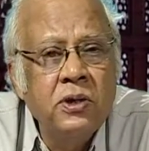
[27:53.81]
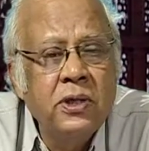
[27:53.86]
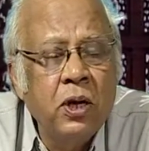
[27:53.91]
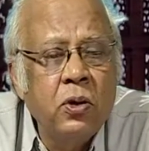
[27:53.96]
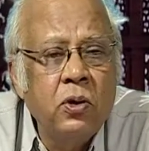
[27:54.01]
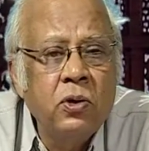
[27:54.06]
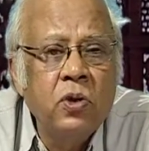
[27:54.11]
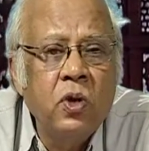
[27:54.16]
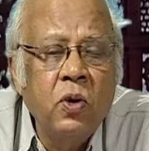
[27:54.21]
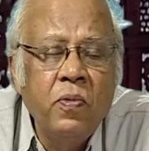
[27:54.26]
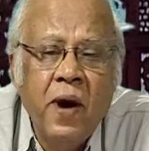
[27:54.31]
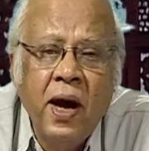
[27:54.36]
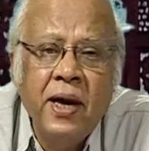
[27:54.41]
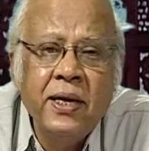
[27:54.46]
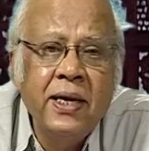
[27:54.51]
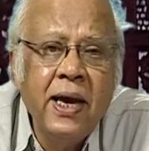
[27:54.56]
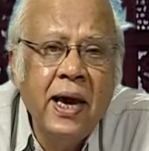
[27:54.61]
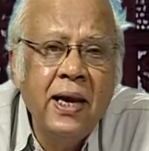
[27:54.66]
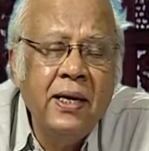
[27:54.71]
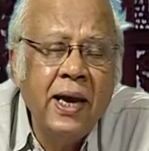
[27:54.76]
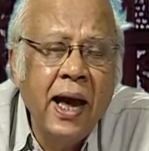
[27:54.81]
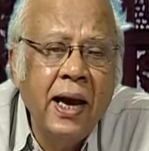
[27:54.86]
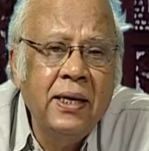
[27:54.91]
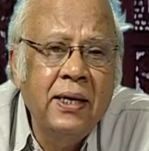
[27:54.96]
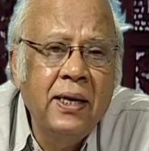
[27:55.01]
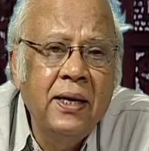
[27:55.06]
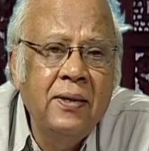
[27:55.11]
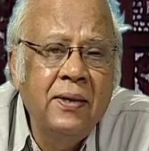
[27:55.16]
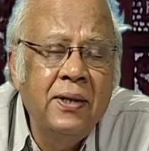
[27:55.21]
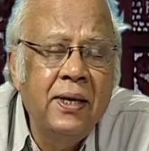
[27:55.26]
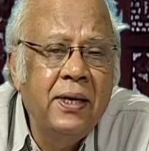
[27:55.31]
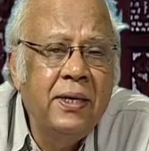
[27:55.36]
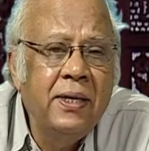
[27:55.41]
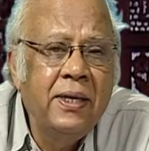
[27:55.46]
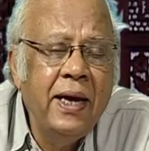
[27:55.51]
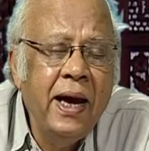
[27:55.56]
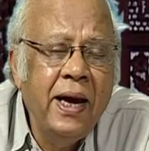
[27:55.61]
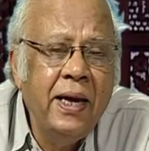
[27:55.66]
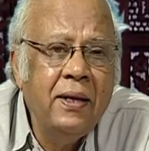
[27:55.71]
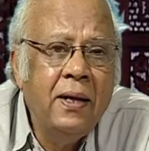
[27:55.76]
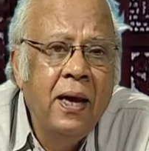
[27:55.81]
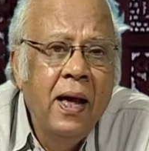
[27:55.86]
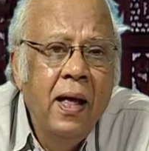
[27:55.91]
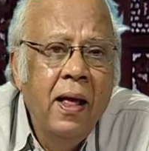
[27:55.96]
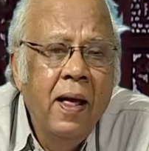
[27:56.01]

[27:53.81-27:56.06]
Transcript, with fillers: Czechoslovakia in 1938.